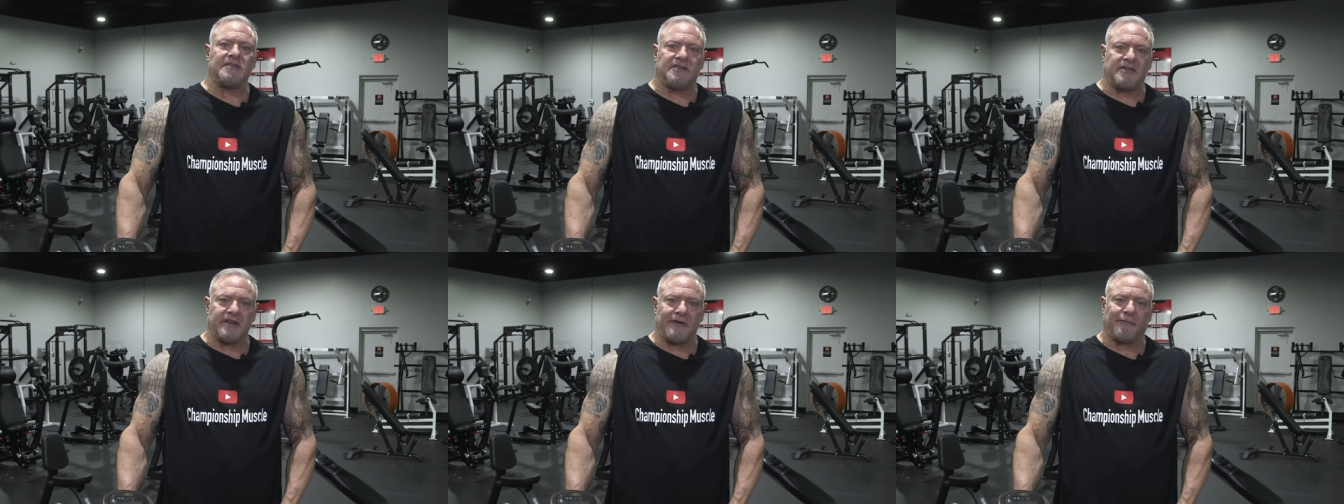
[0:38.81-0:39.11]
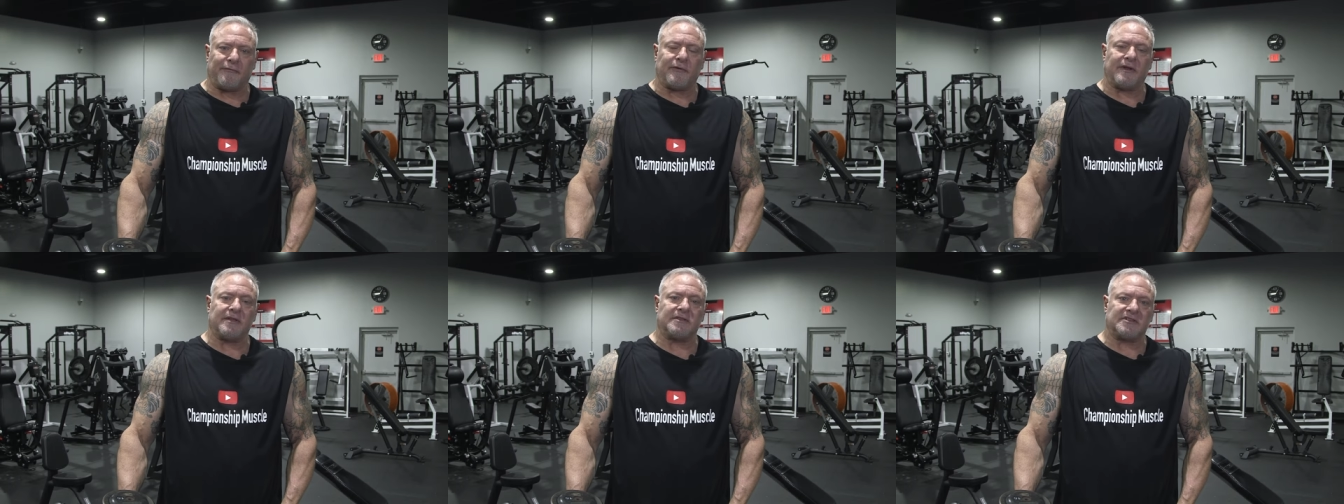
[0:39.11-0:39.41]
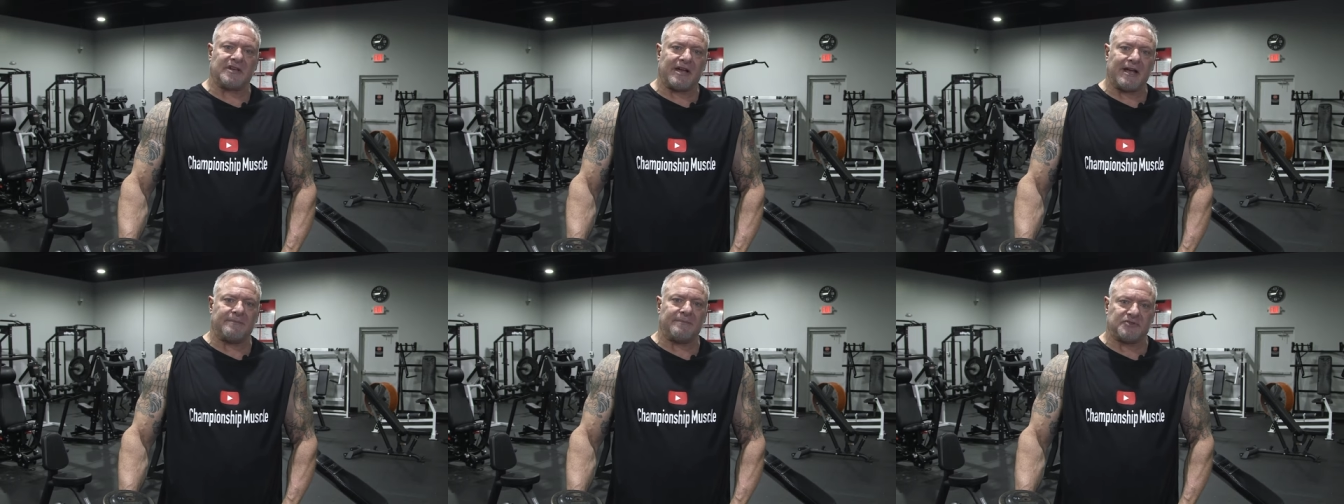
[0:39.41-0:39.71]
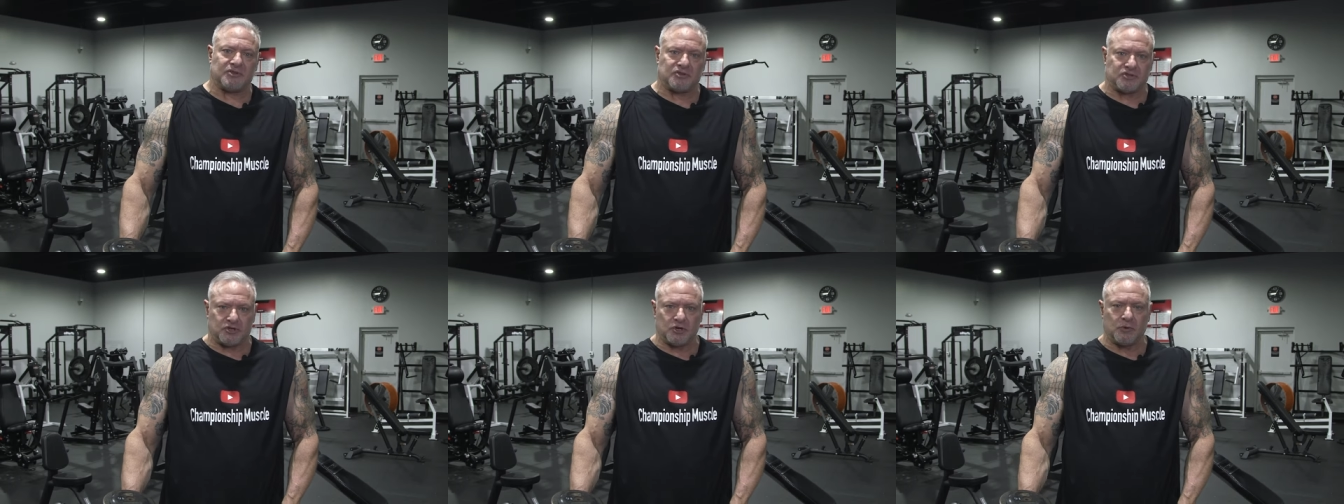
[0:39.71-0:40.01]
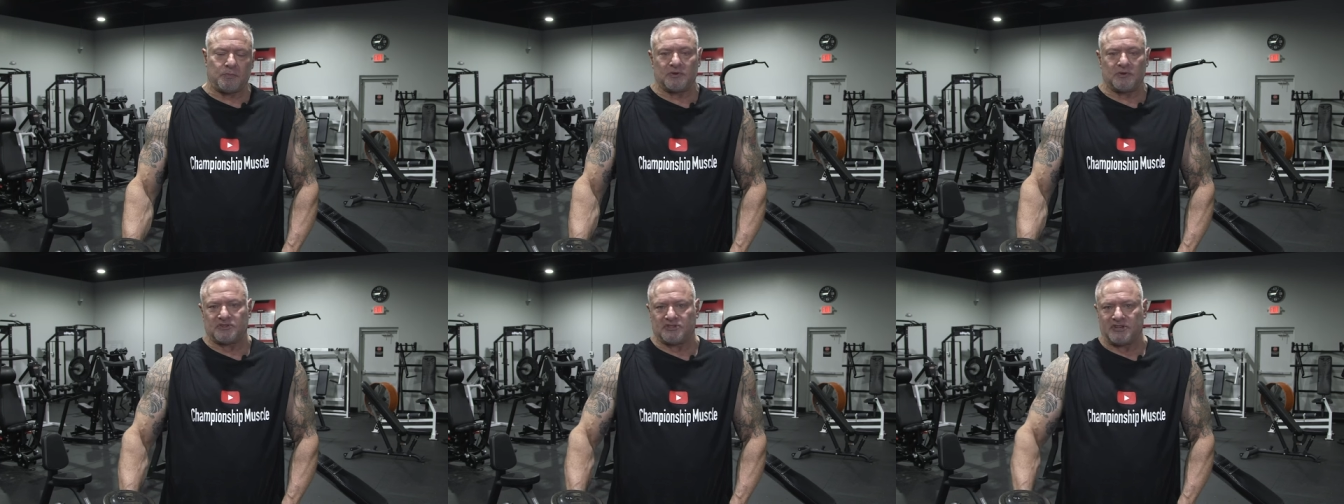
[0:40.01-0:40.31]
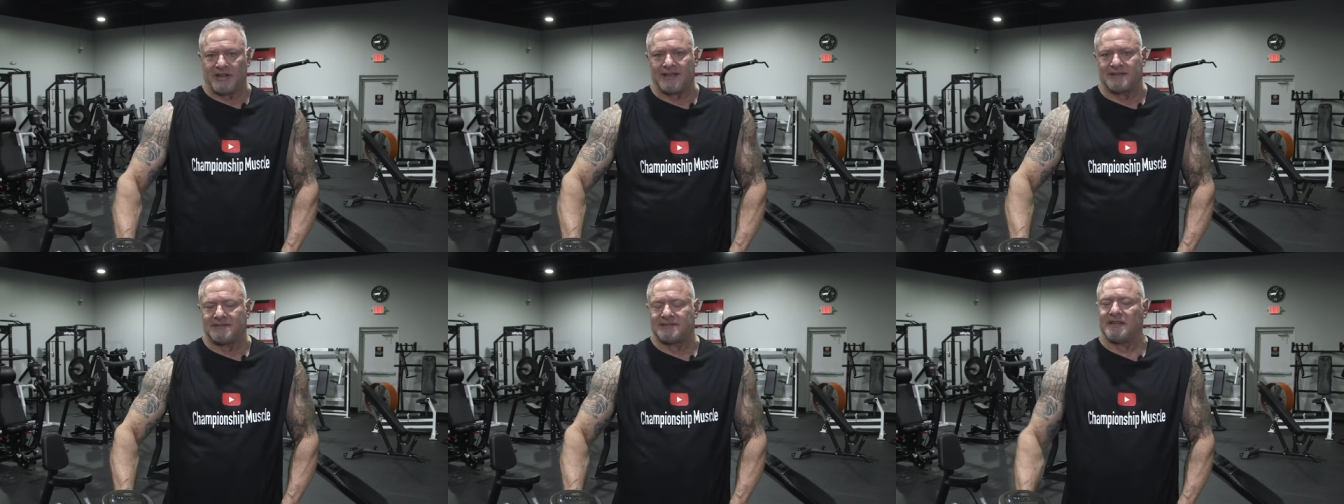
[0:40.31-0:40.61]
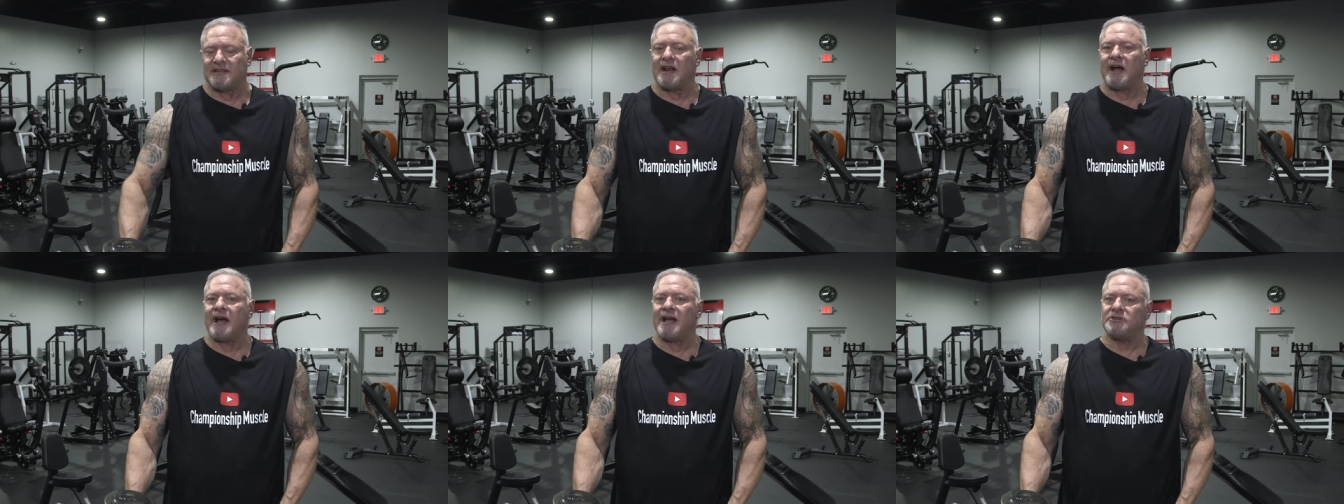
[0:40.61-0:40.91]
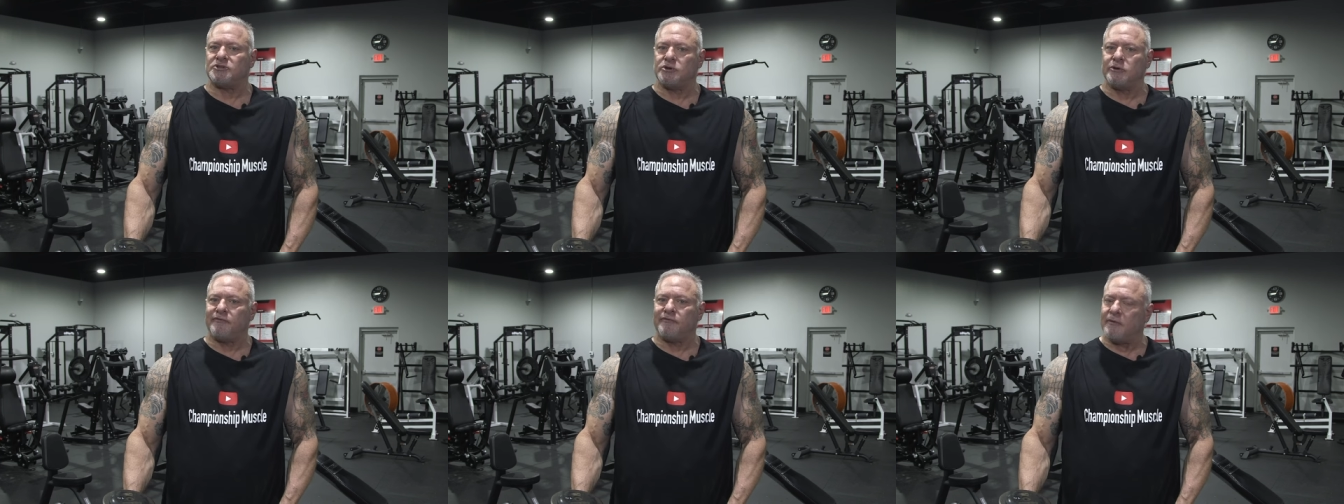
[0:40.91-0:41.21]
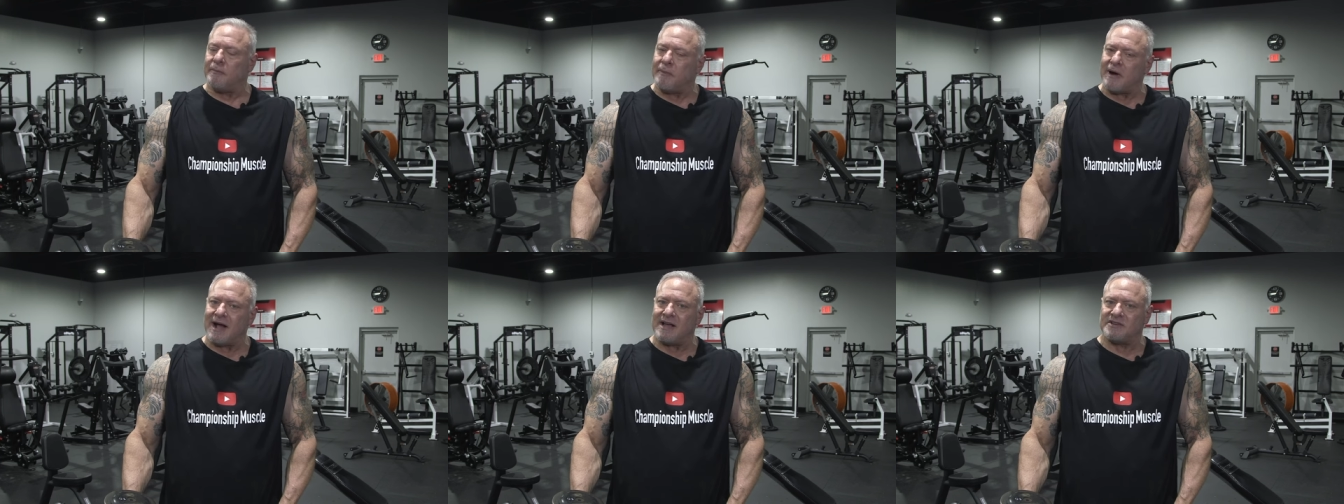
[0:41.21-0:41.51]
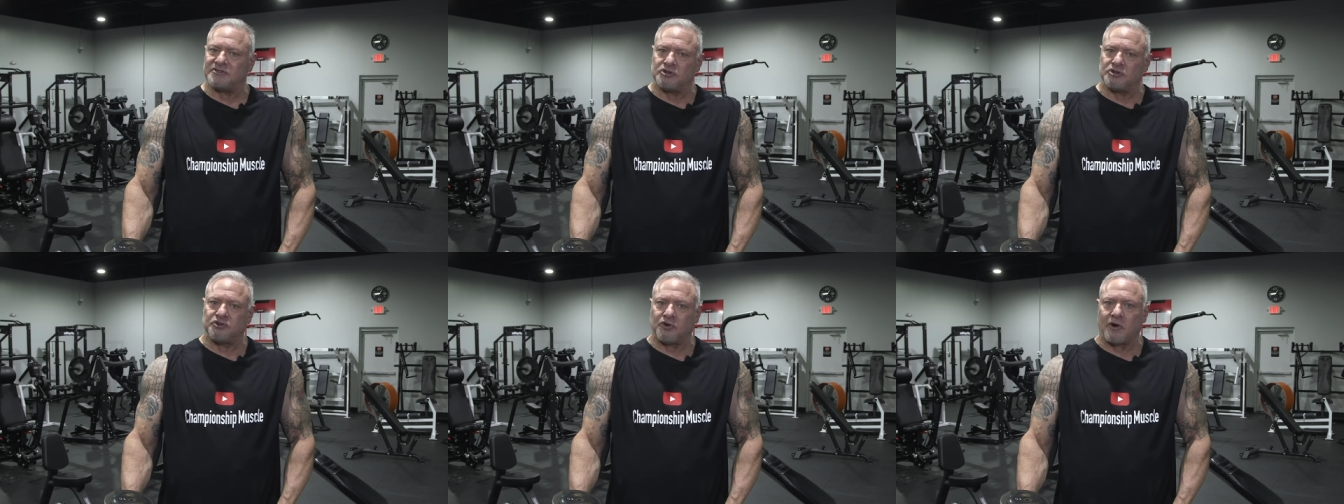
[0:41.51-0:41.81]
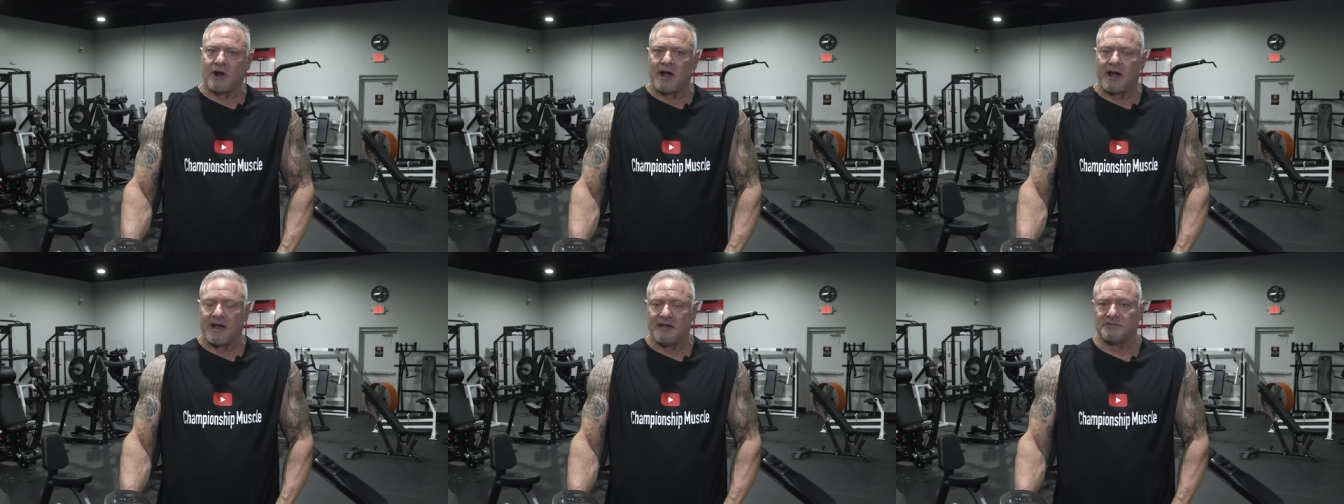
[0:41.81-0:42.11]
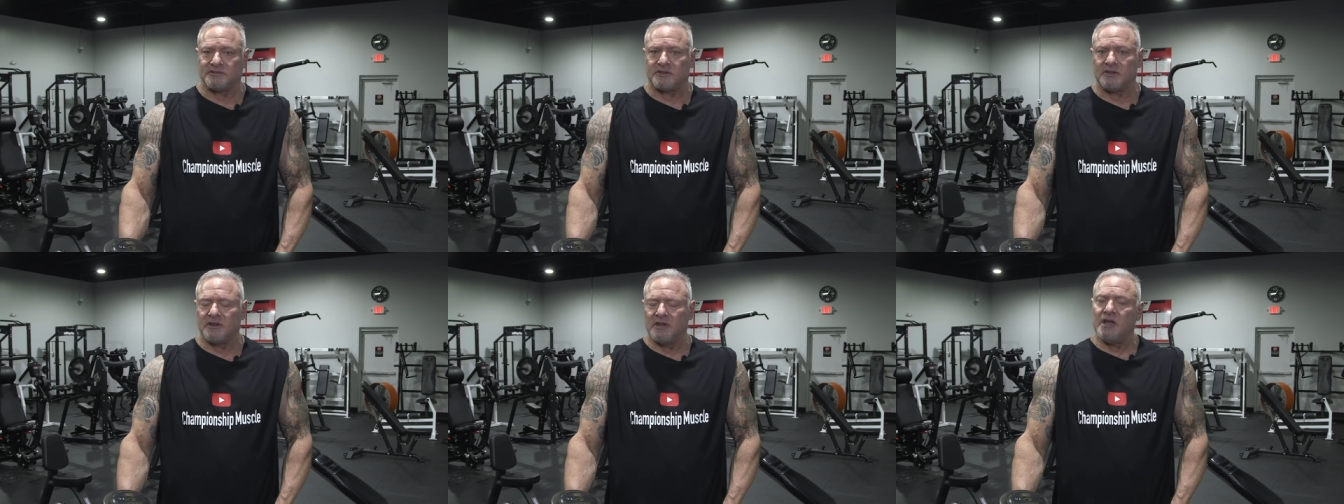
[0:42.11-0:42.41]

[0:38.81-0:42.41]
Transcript: different types of supersets that I do for bis and tris.